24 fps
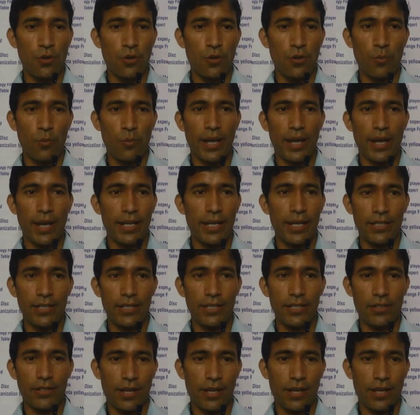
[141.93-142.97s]
my
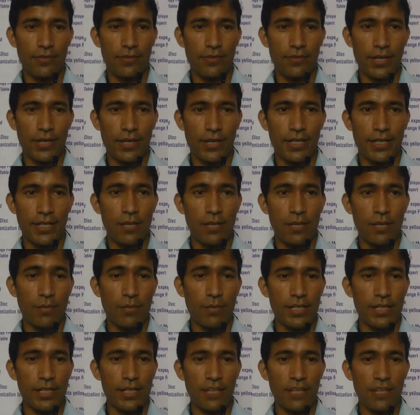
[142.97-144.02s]
drive, right?
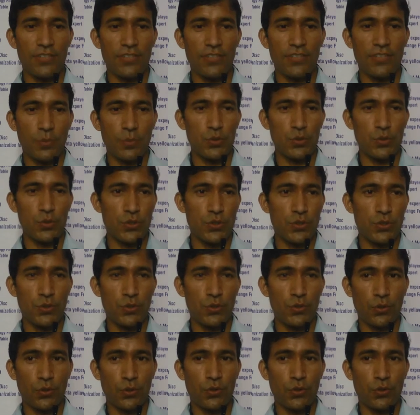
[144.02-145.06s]
But if suppose you
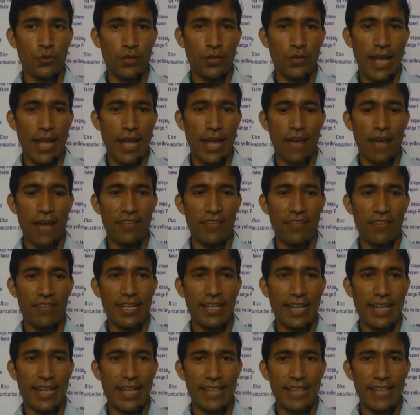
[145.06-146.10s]
don't have any
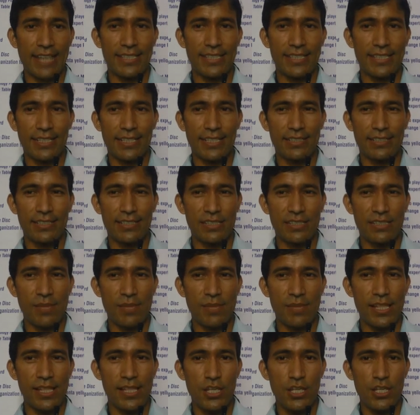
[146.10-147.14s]
connection
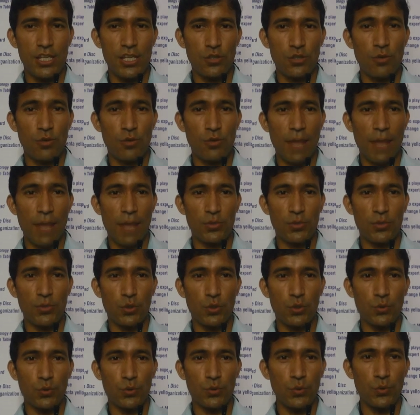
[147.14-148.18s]
Gmail, so you have to
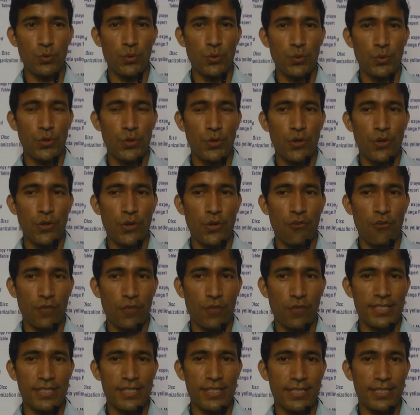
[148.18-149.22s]
go to
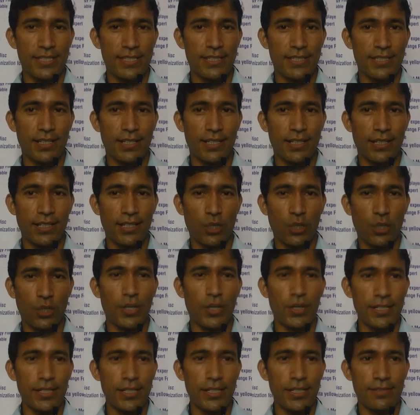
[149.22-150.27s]
once
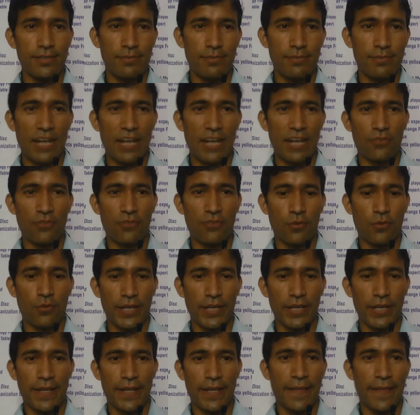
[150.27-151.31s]
login platform,
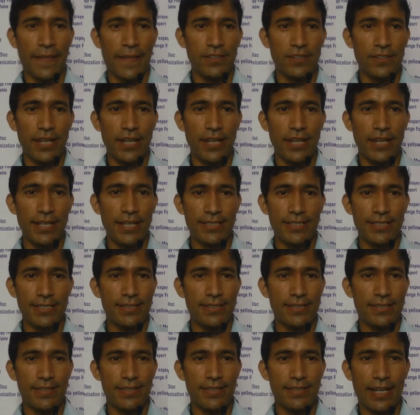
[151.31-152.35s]
right? So here is
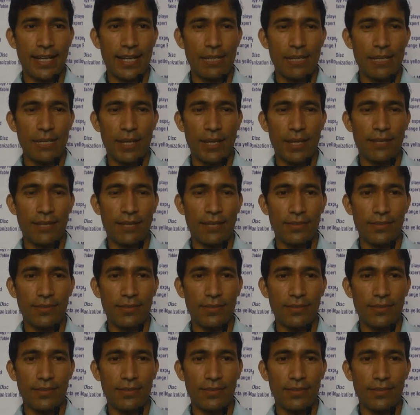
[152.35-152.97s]
directly my